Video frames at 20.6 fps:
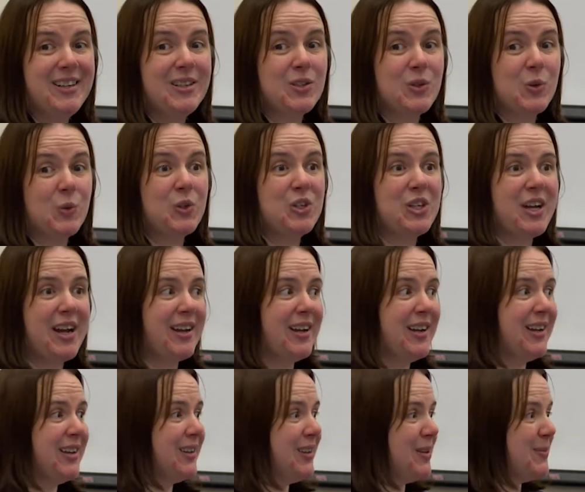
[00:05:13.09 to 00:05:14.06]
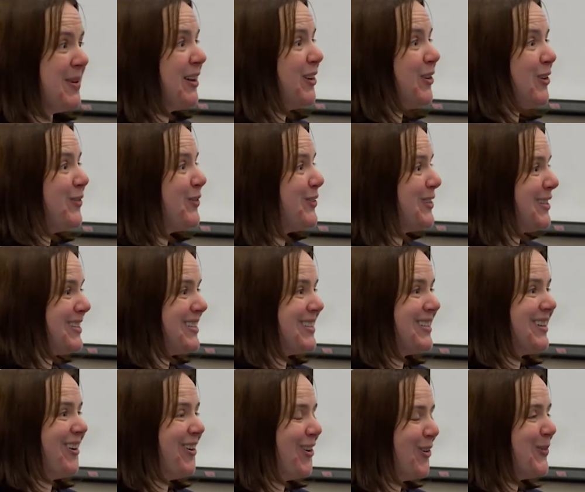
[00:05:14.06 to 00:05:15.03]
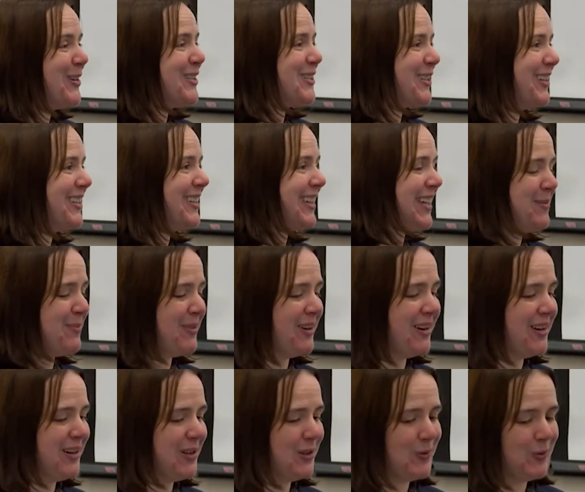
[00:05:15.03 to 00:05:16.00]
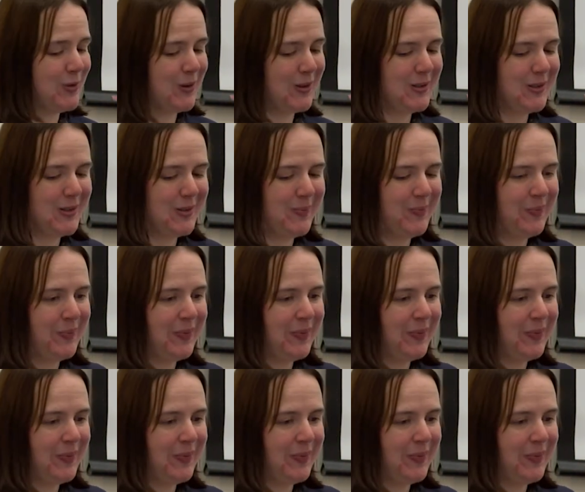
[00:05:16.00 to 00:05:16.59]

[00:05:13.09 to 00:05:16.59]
So check the Met Office. Always good to keep an eye to the warnings.